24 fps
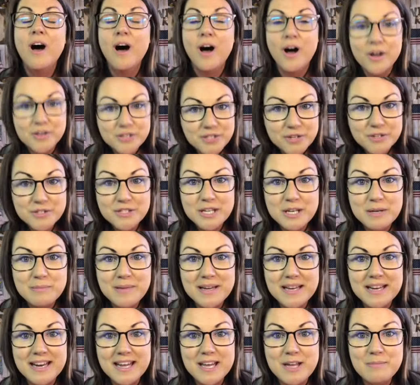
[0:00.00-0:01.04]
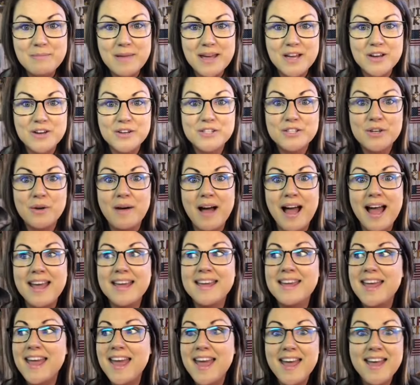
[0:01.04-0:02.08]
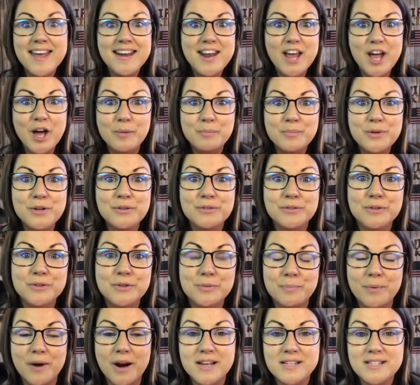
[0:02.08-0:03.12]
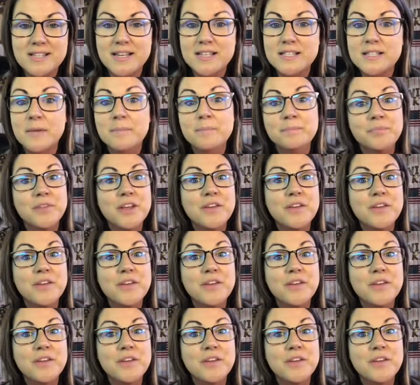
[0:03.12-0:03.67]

also send me an email so I can help you through the process.